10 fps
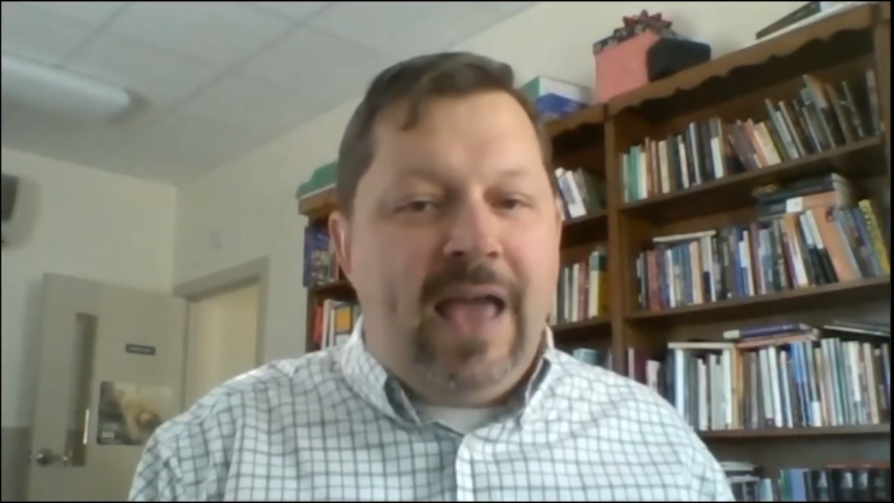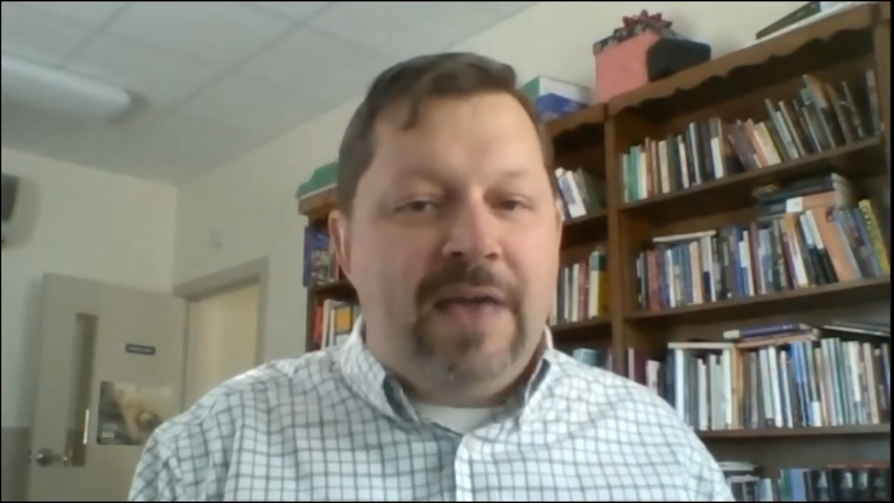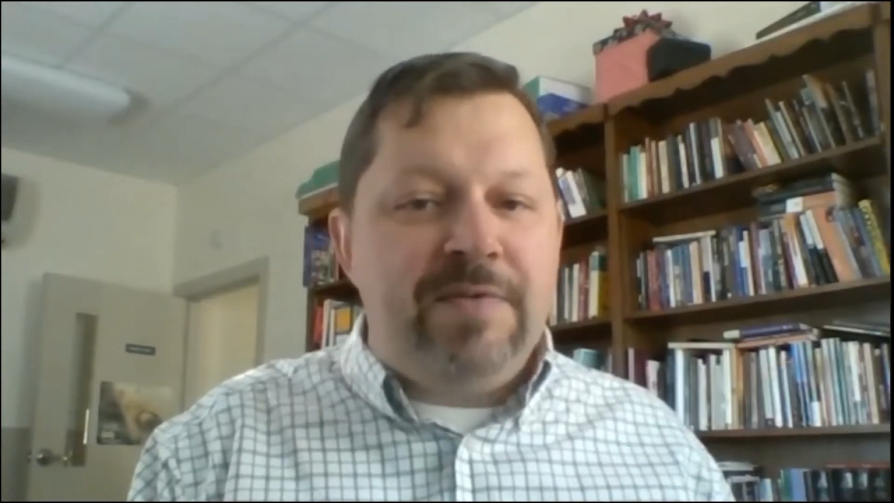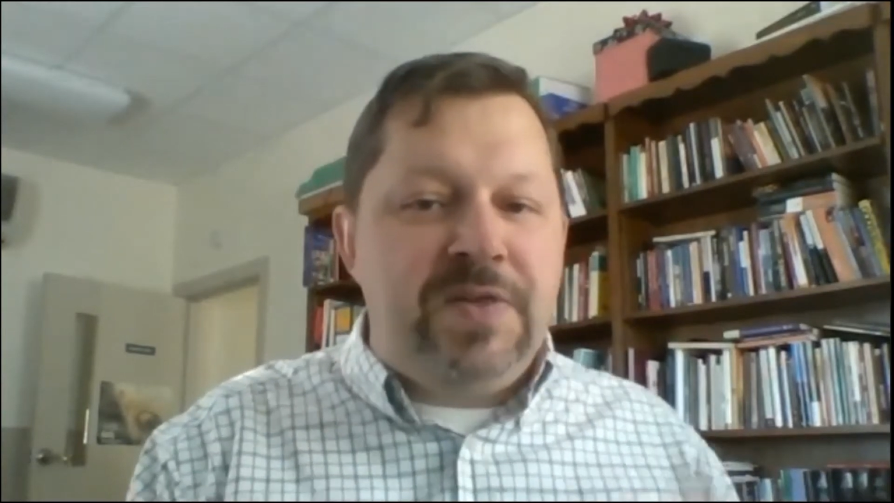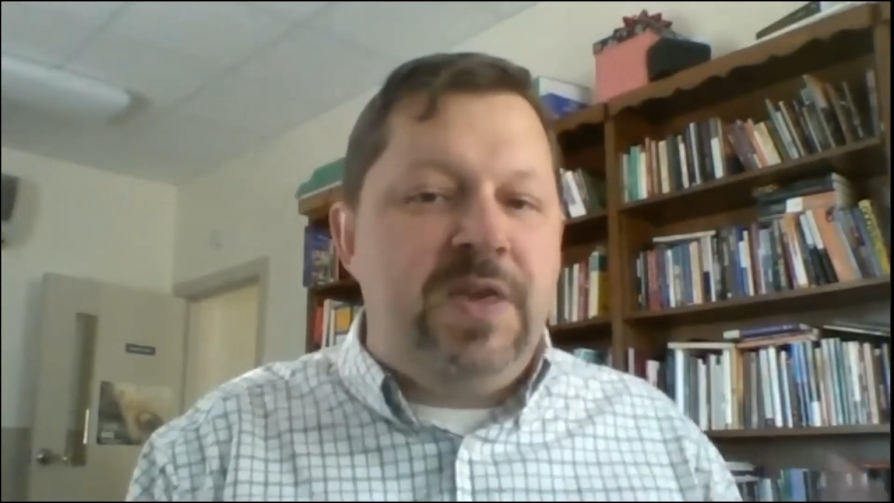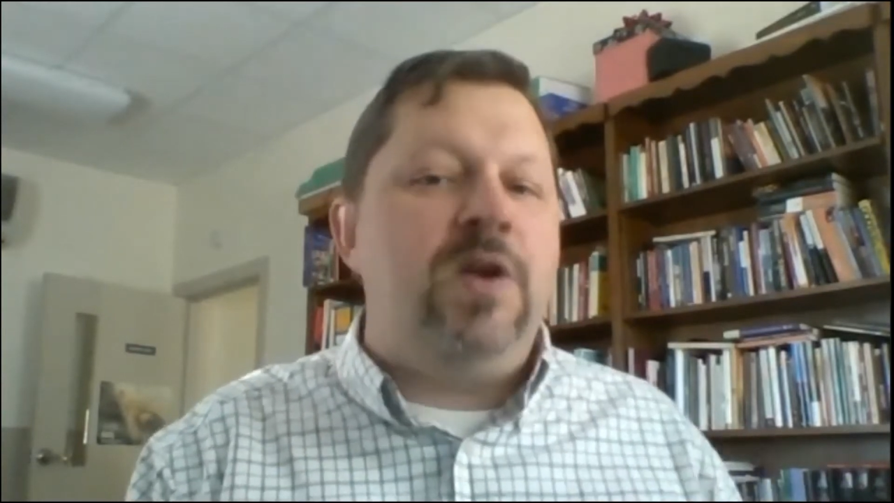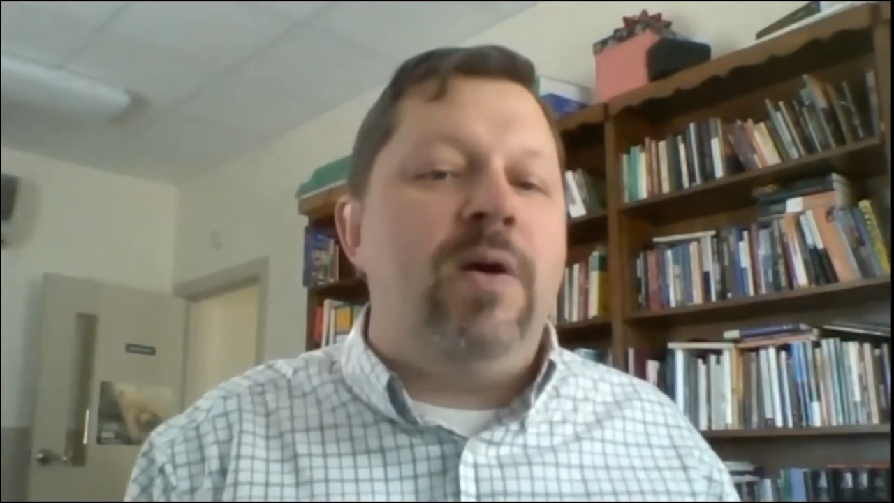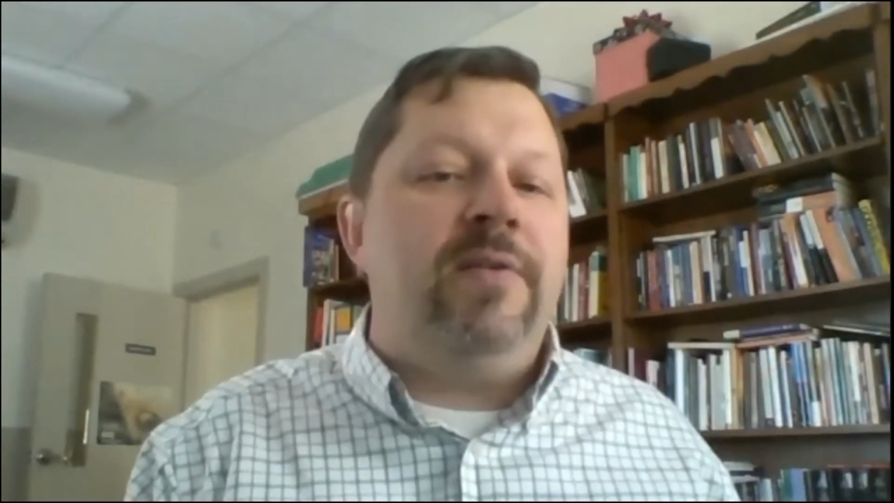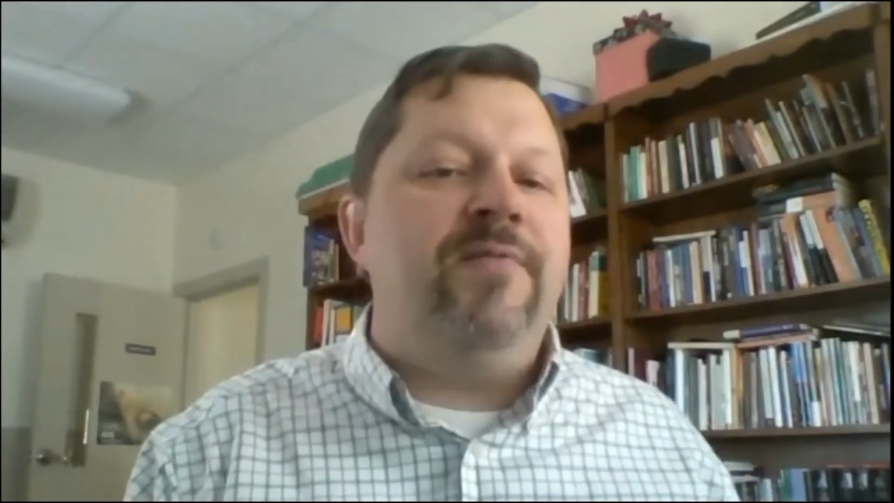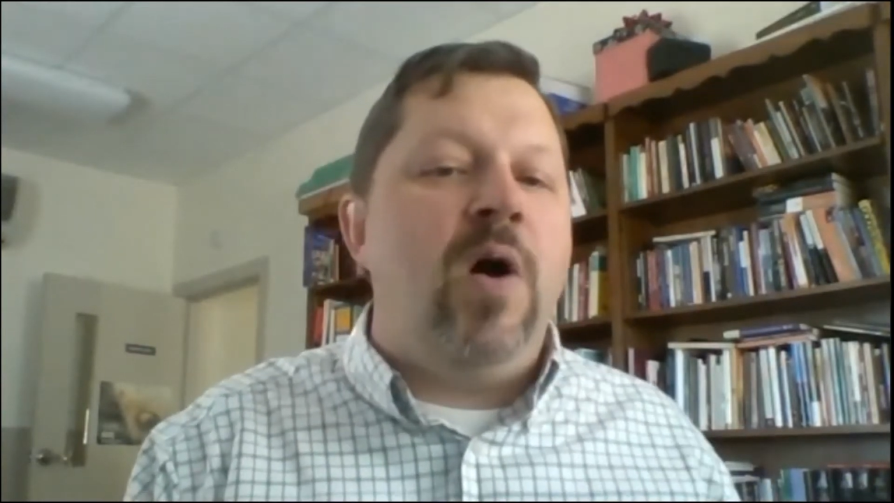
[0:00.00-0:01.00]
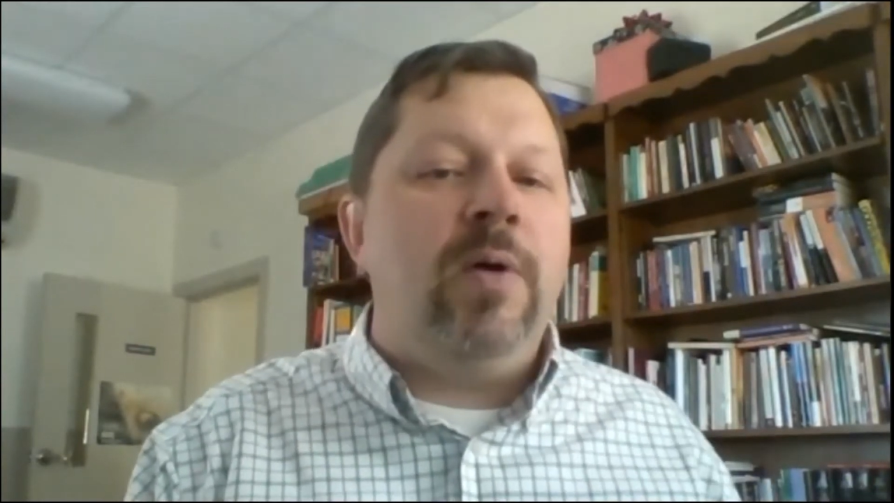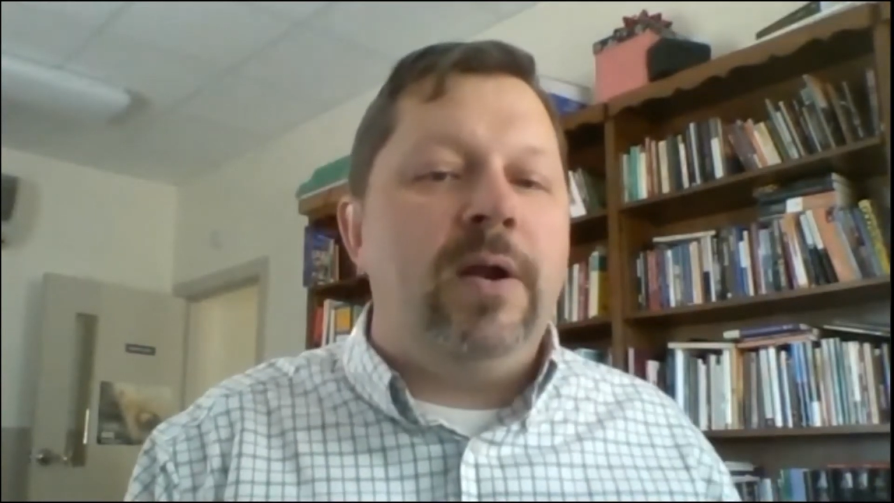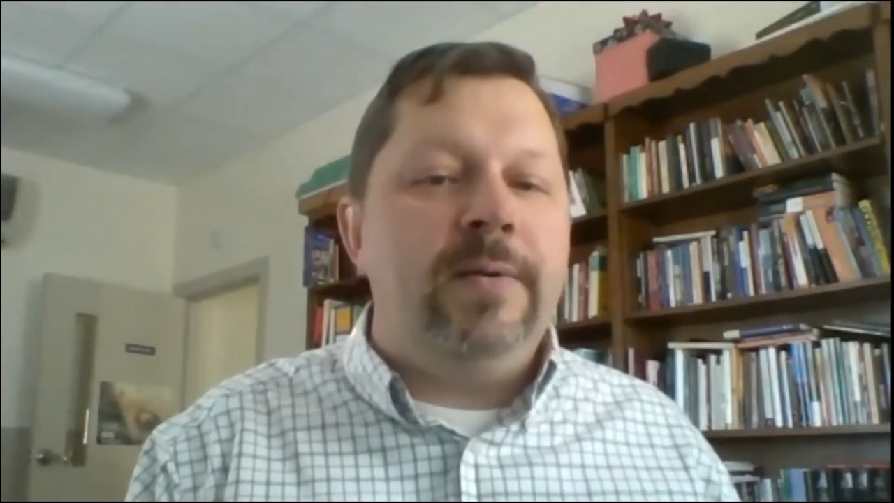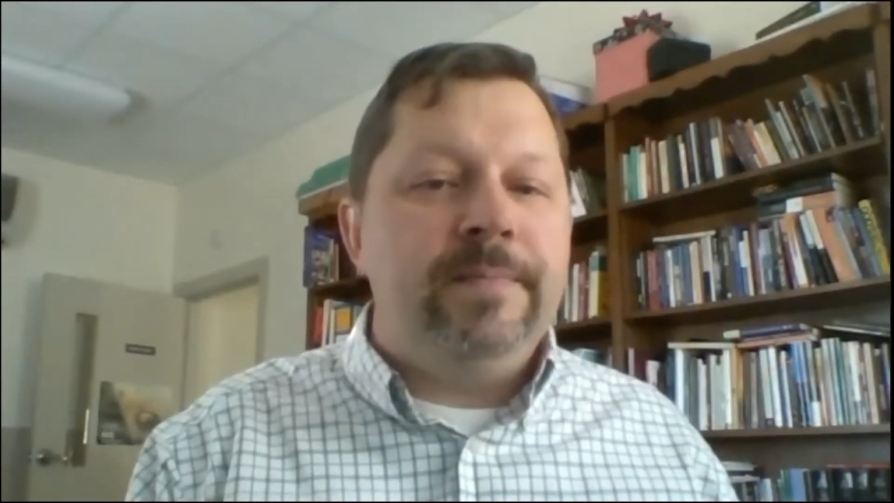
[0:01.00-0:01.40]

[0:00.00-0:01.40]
as we see going forward.